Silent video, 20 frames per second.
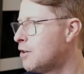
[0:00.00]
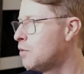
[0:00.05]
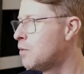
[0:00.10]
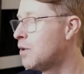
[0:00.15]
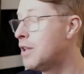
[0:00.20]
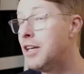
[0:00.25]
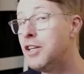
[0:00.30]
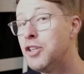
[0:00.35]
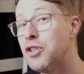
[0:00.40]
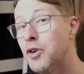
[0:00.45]

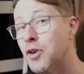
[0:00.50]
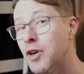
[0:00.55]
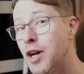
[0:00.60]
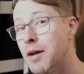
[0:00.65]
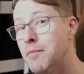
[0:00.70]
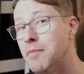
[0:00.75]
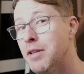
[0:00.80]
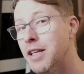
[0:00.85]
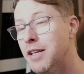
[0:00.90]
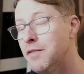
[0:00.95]
enjoy, I
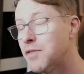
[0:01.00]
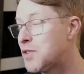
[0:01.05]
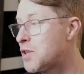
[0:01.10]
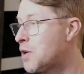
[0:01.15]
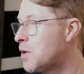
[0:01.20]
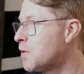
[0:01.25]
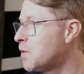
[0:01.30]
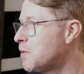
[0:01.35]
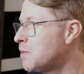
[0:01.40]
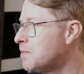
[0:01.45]
believe.
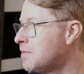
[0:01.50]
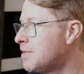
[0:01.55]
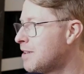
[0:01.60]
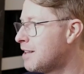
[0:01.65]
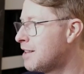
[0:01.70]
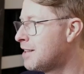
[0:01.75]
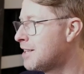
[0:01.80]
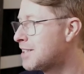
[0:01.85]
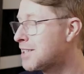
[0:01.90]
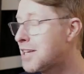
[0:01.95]
So
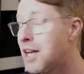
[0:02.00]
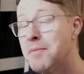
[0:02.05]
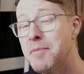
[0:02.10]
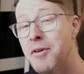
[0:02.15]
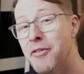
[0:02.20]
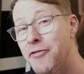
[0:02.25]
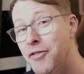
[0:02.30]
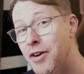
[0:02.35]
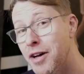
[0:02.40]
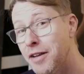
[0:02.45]
this is going to be
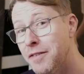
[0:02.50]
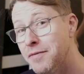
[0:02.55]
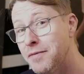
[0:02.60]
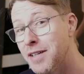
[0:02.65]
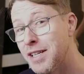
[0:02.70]
fun.